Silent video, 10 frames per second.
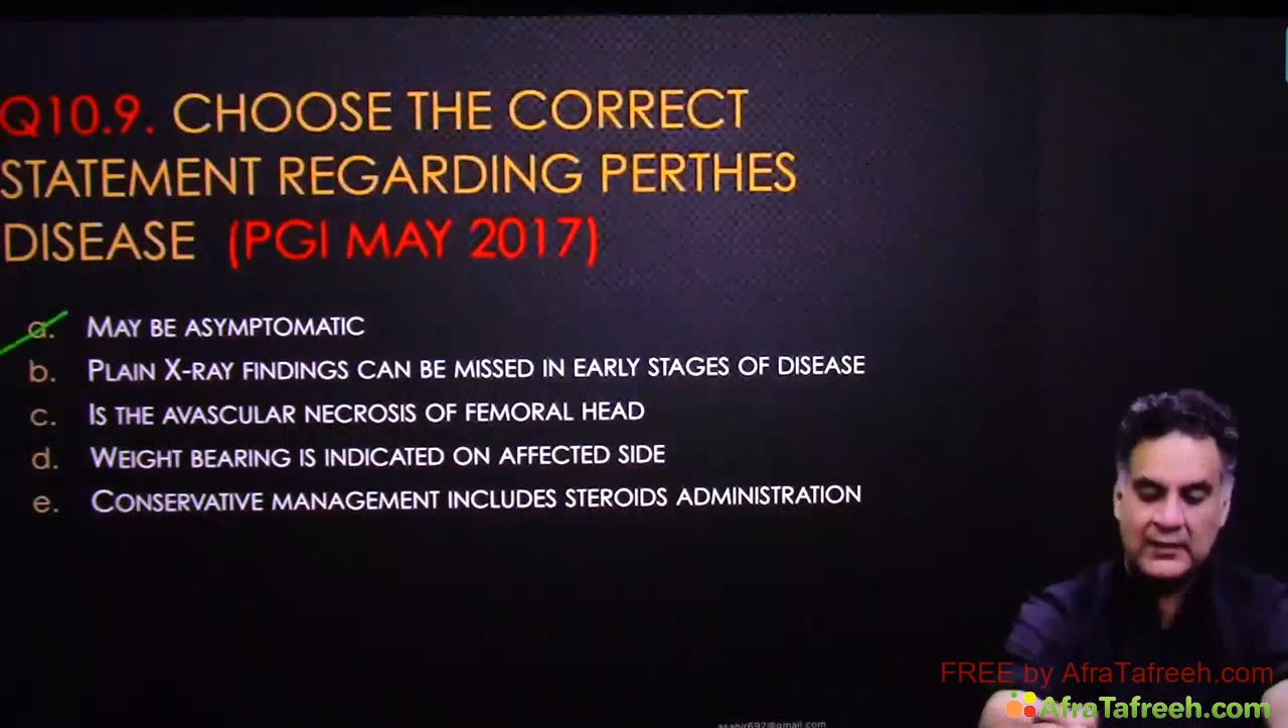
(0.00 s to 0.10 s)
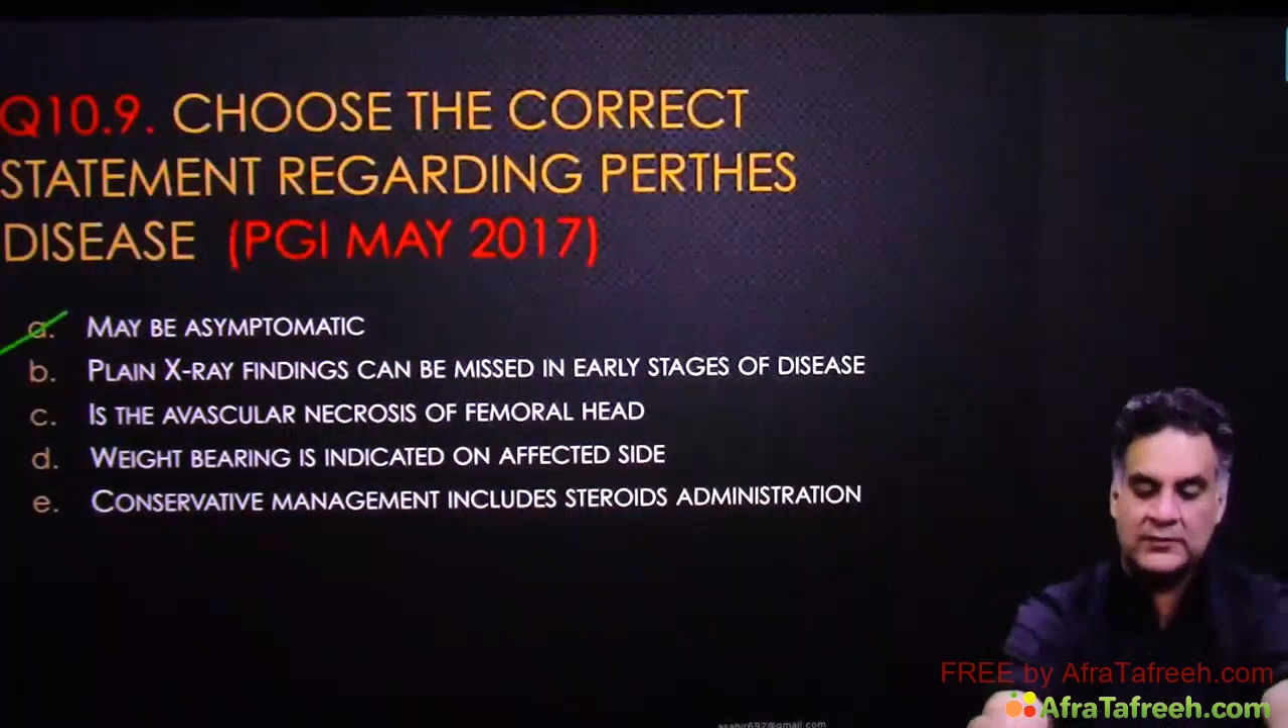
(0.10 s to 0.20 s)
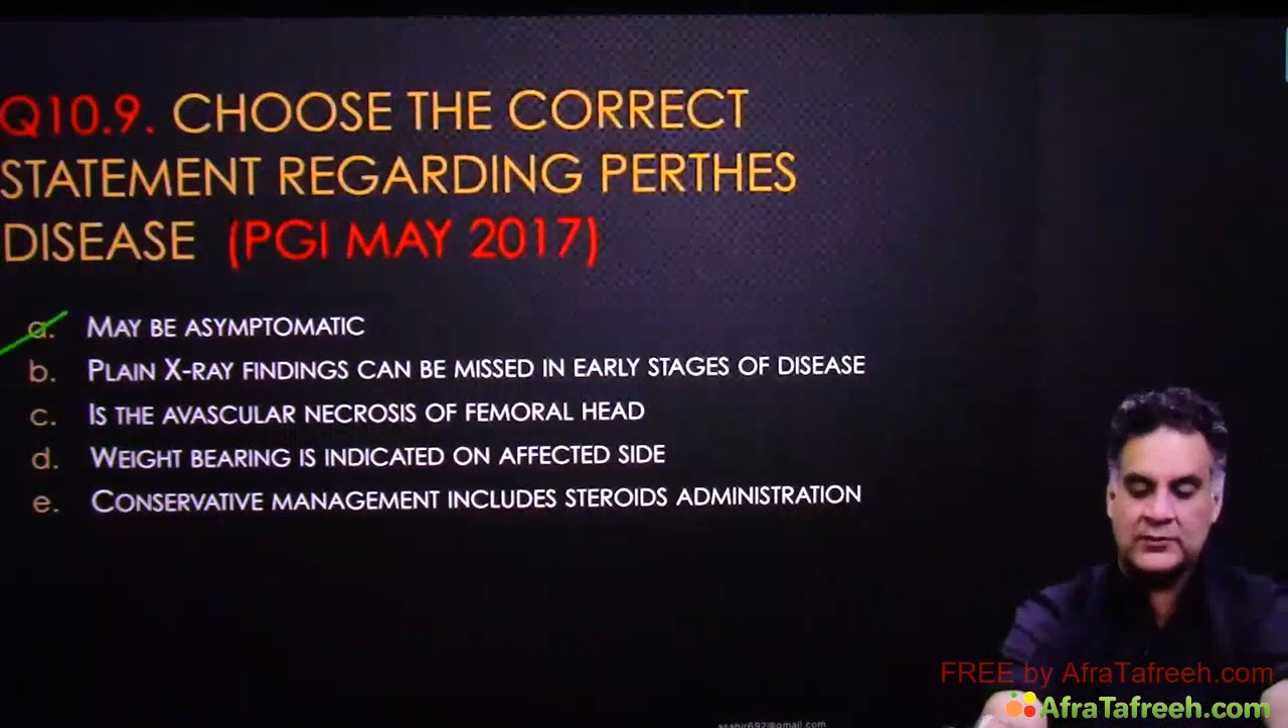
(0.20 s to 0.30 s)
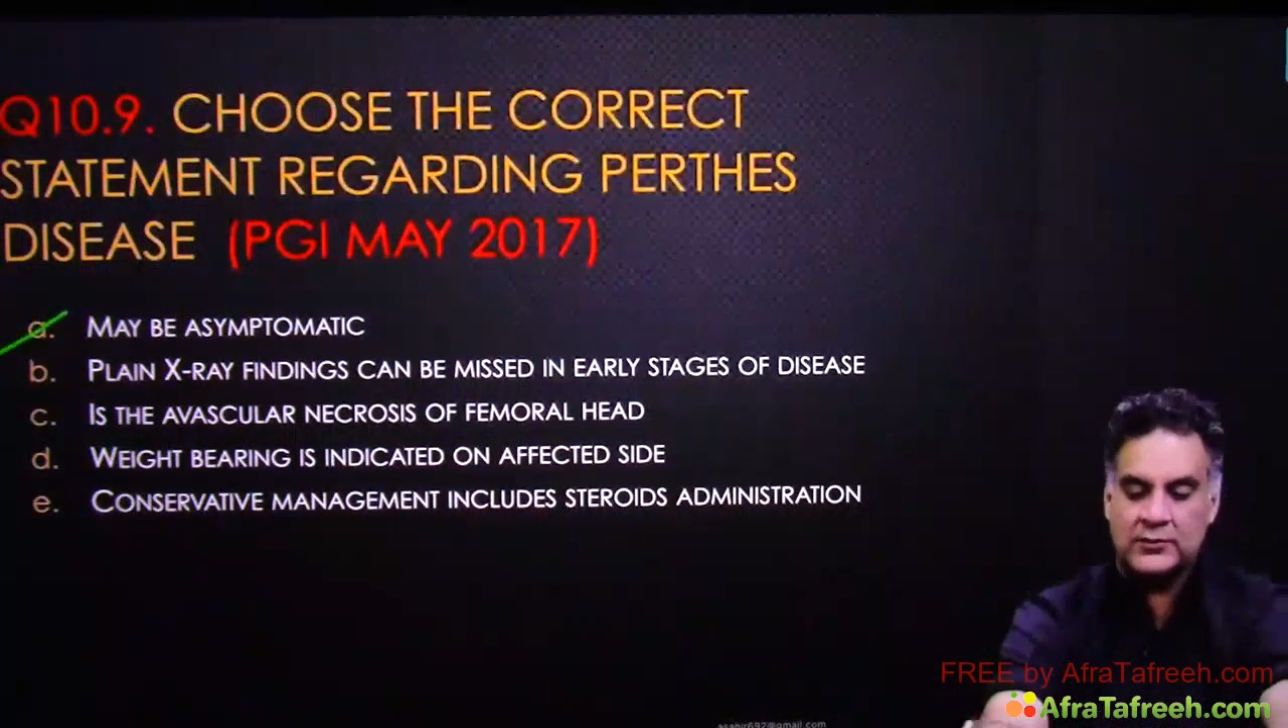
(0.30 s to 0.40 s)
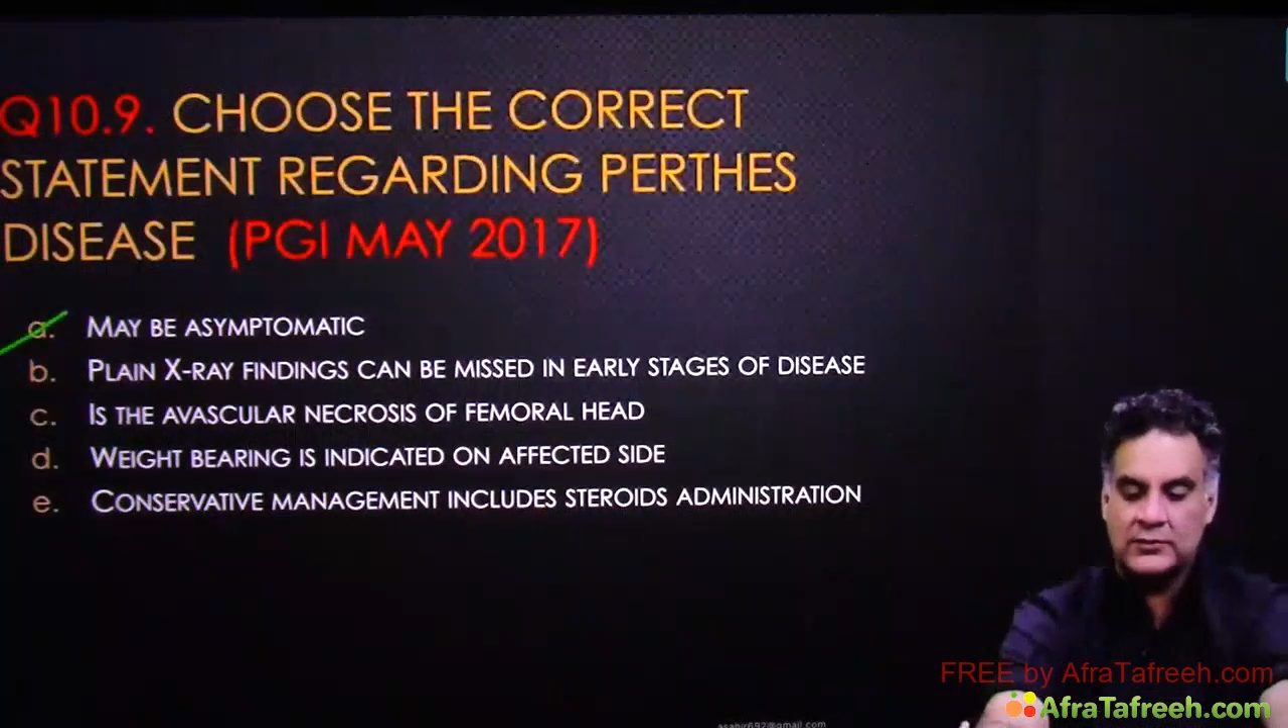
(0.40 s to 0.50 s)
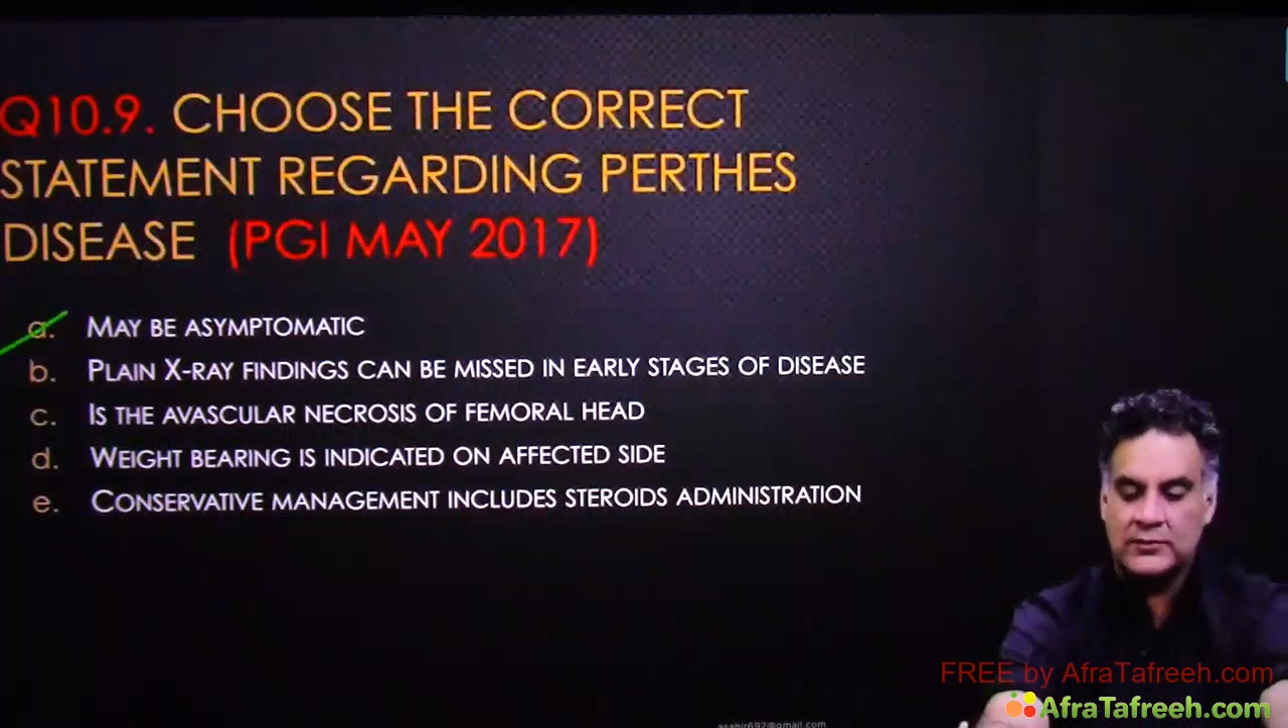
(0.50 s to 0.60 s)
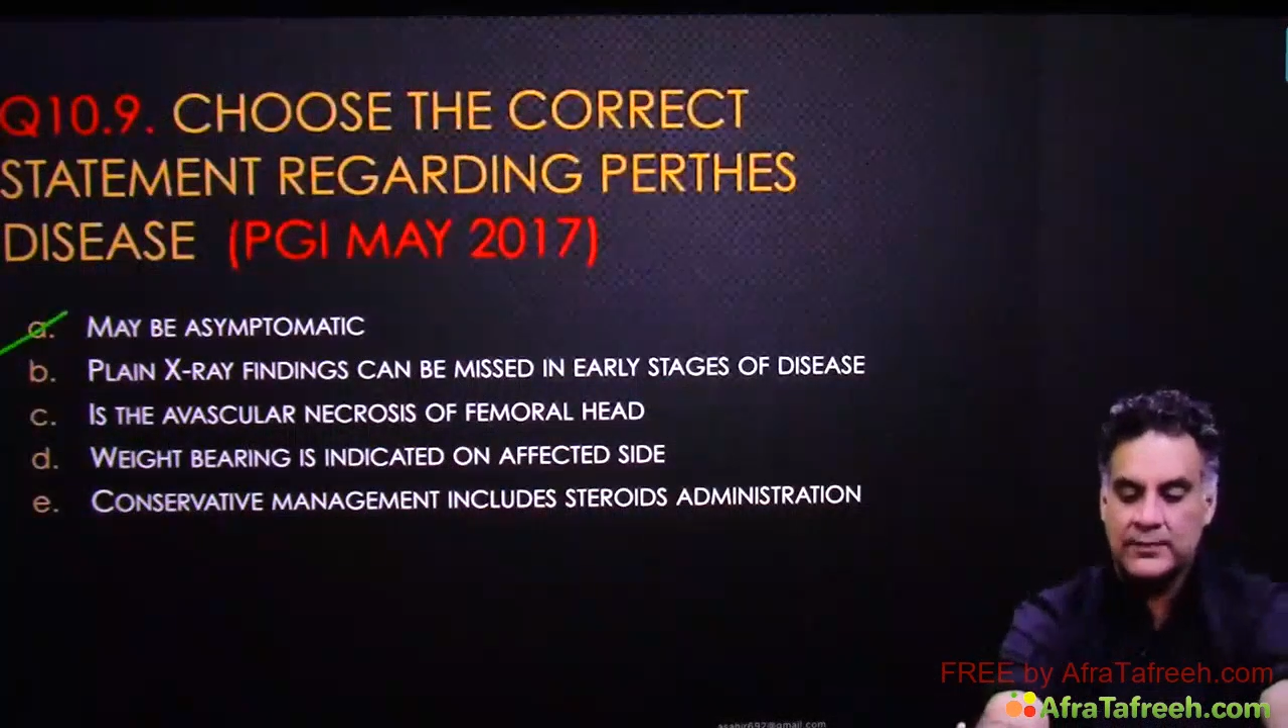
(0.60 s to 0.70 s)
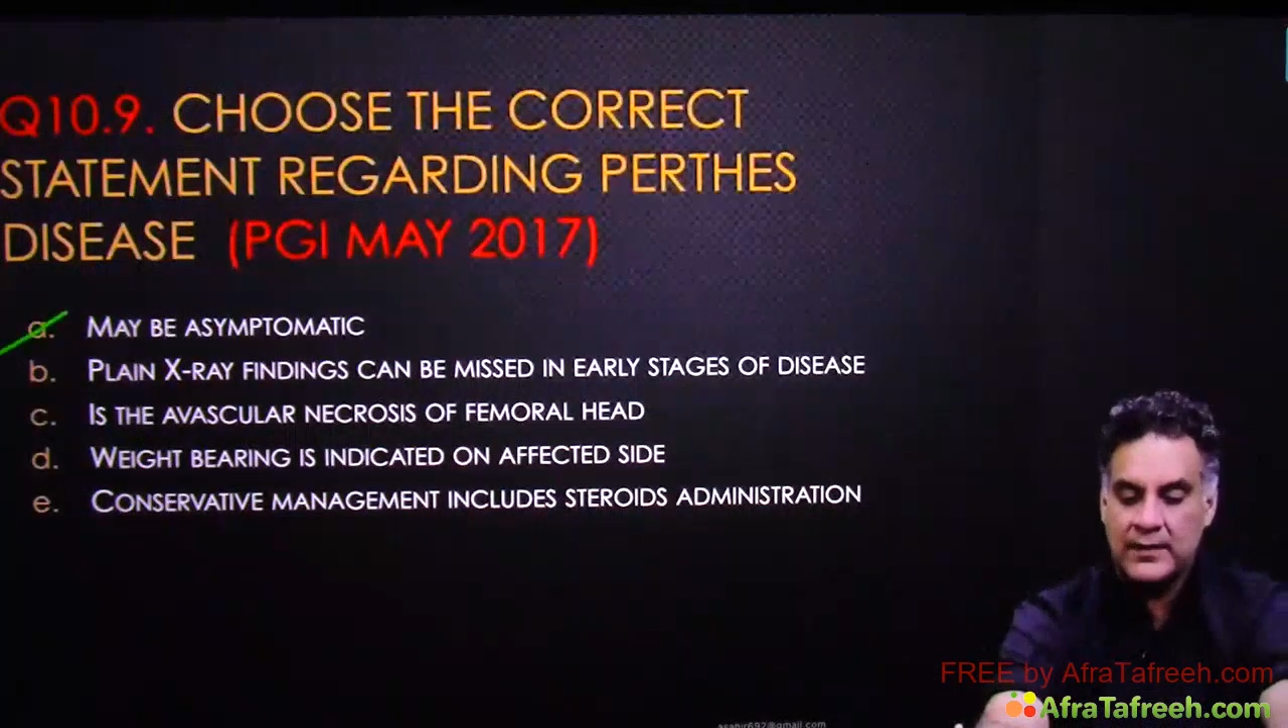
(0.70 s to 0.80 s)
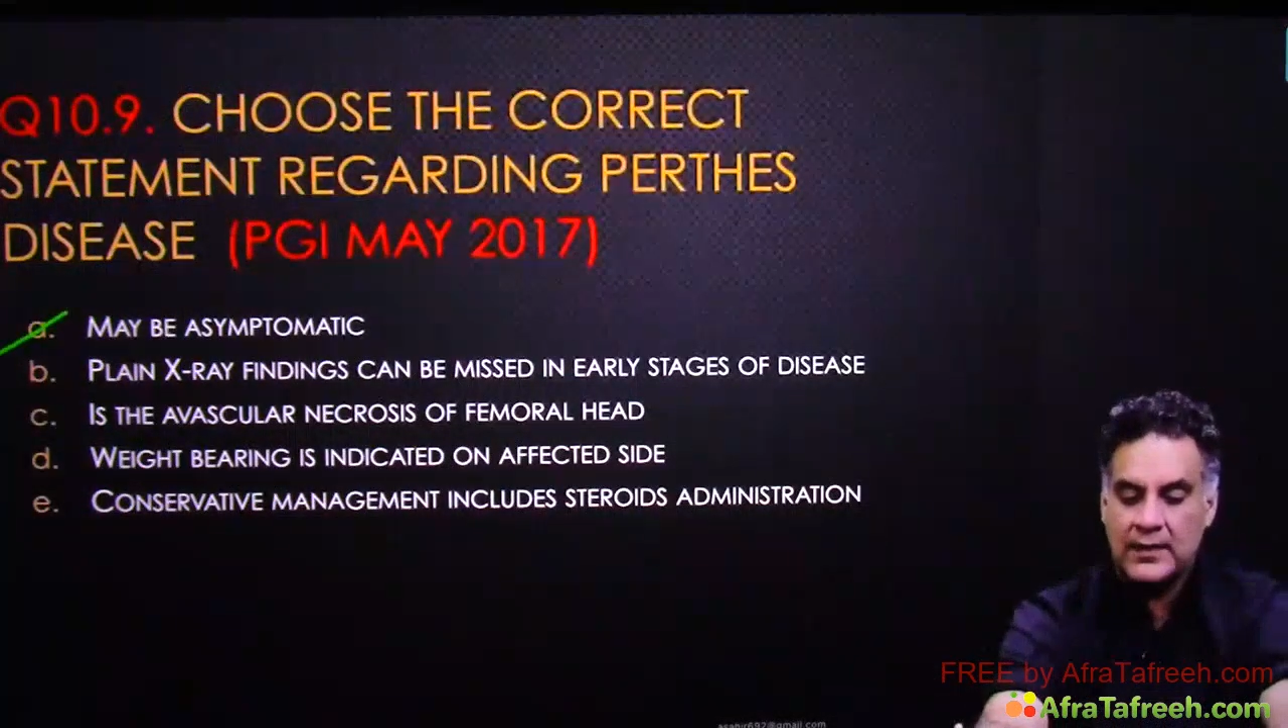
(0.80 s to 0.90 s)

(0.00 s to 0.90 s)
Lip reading: is true.